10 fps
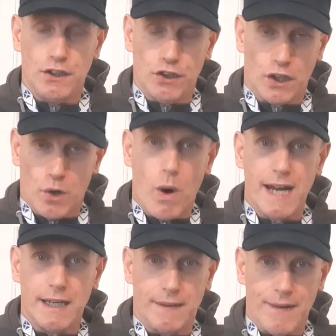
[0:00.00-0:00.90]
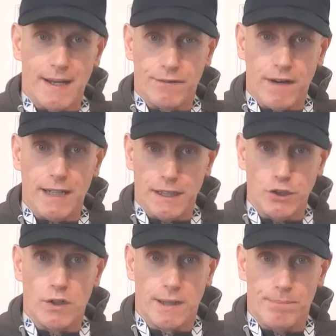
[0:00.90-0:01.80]
You require to verify that
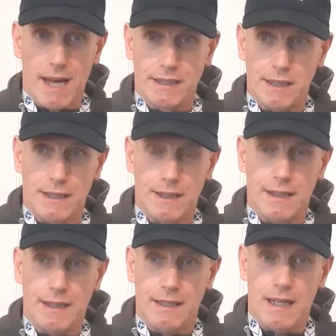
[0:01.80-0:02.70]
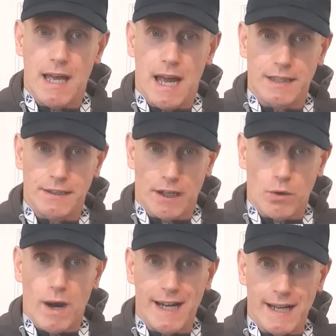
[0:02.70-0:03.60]
you're a person. And you
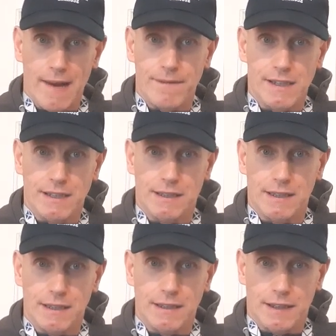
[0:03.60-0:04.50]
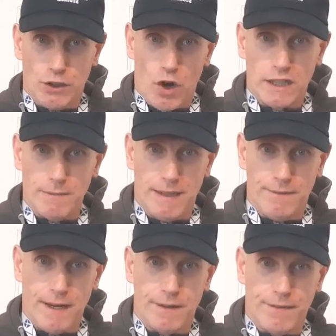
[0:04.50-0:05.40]
require evidence to document and
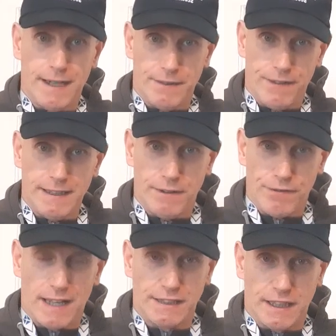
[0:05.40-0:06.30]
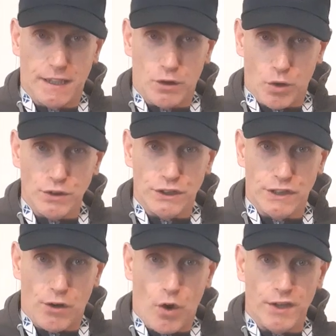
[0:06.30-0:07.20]
verify the finding facts and conclusions
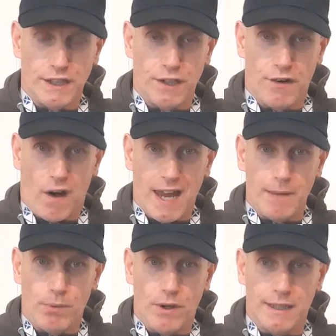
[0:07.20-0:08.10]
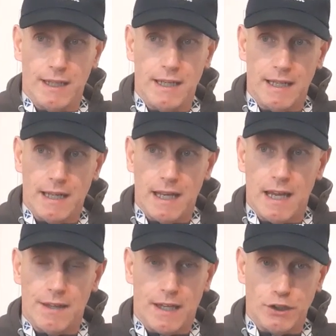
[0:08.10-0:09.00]
in law that you rely upon,
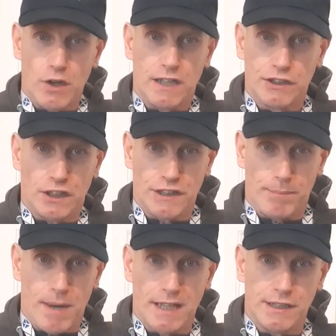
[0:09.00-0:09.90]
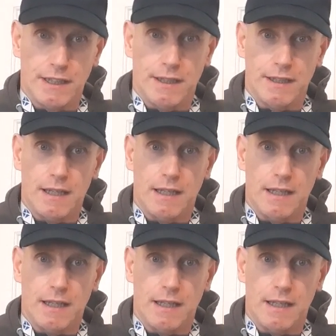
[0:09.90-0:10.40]
that you are such a person.